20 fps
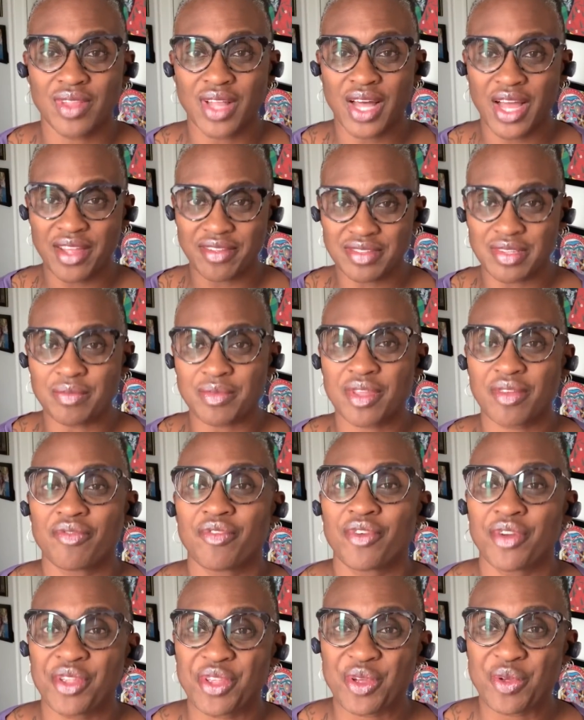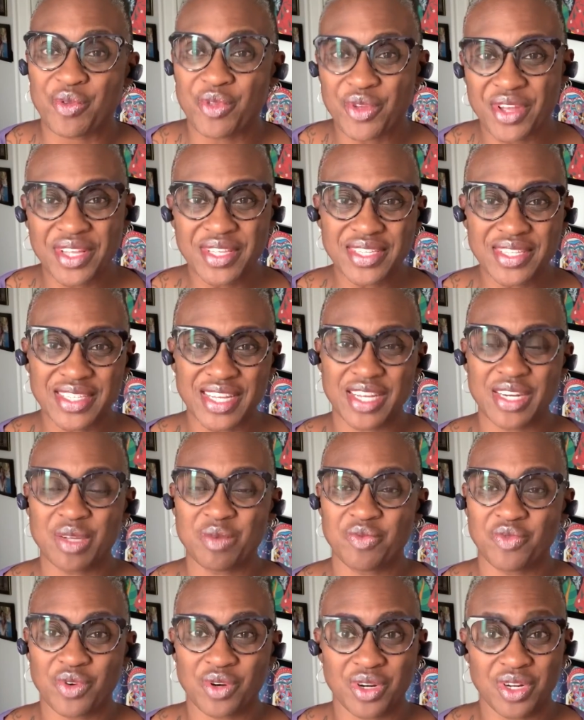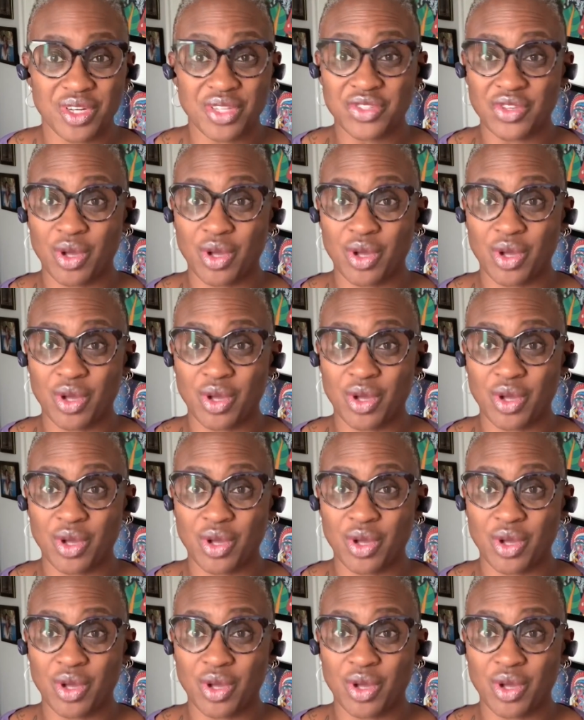I have something for you. You can sign up for It's